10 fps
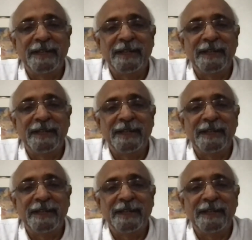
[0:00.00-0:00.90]
Joining
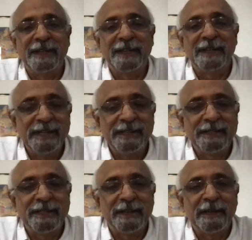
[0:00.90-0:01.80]
me today is
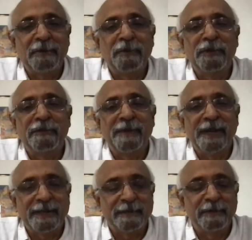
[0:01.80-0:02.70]
Challa, who you have met
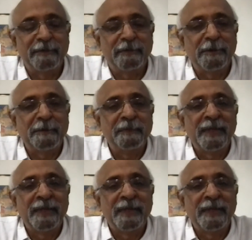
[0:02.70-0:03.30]
before.